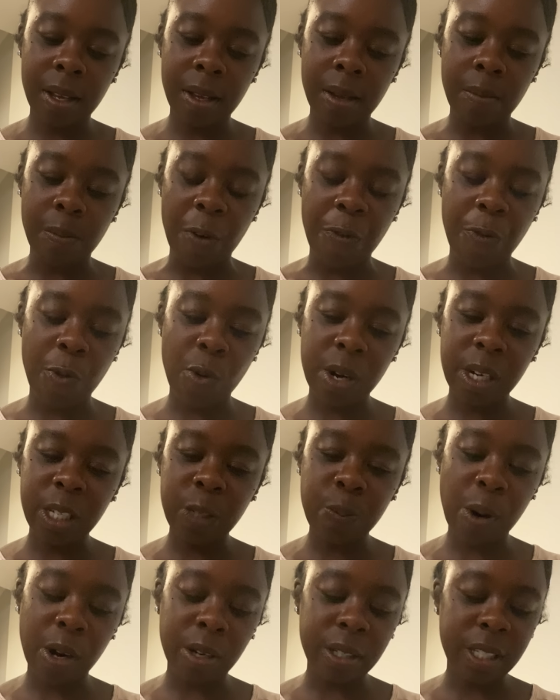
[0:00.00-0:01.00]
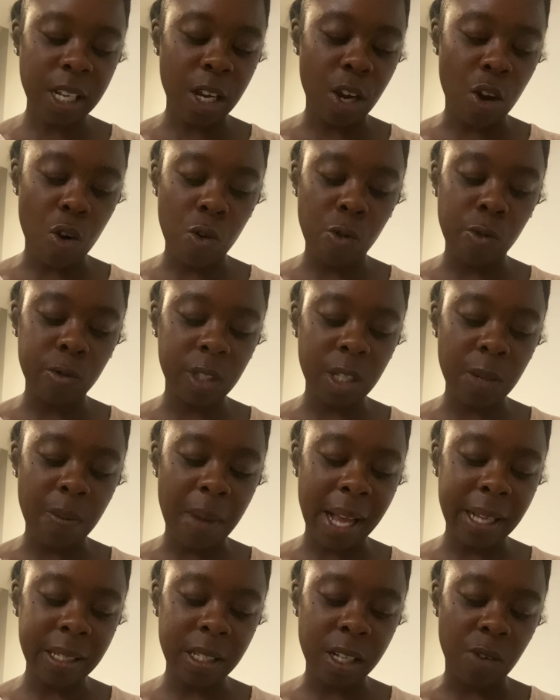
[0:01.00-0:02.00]
before this person goes
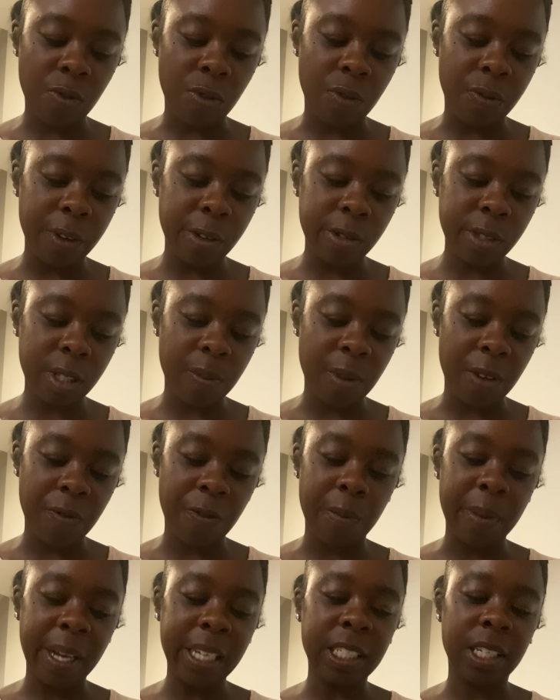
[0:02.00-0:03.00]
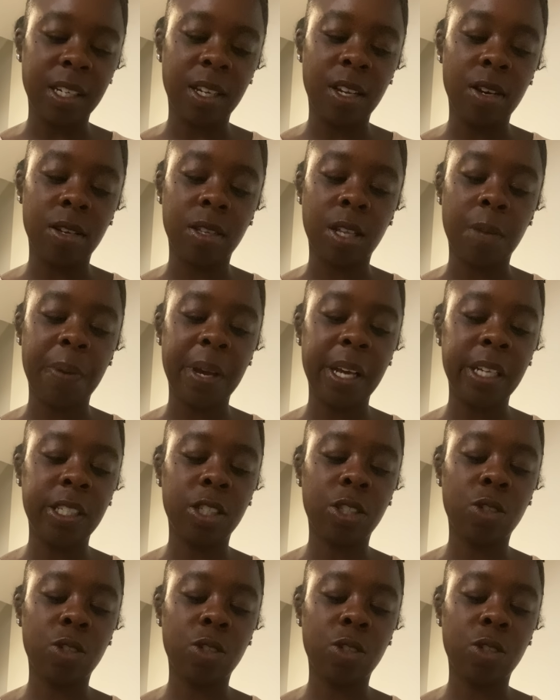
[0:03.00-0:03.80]
somebody's going to reveal some information look the page of